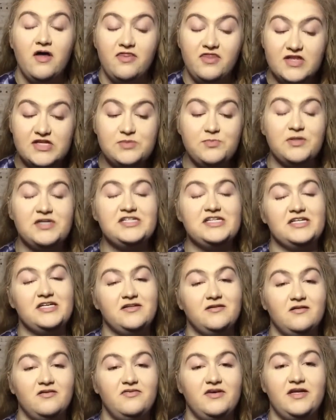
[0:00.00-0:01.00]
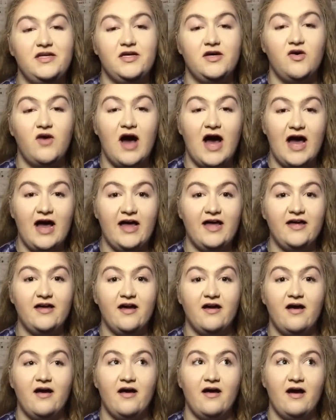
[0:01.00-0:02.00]
This particular video
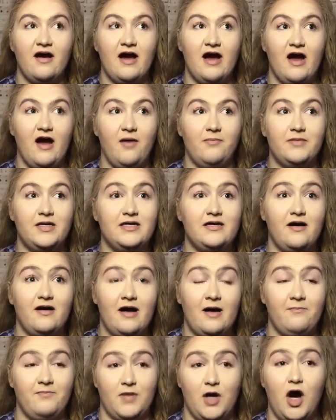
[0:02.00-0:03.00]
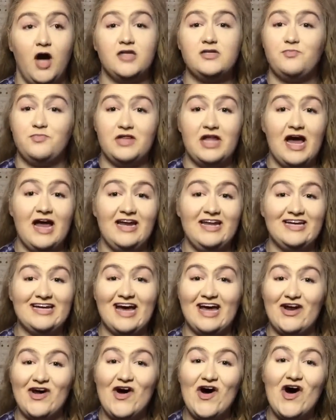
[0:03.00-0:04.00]
I um, I'm not planning
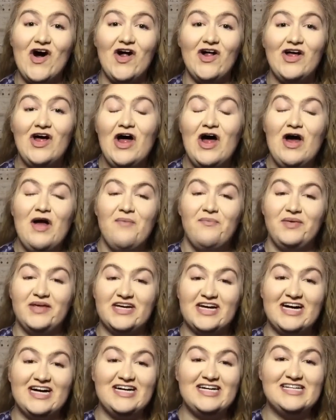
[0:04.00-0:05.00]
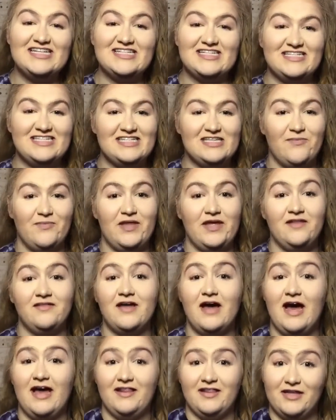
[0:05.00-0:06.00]
at all because it is something
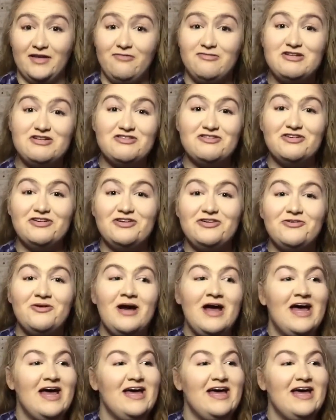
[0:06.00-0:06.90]
that I lived through.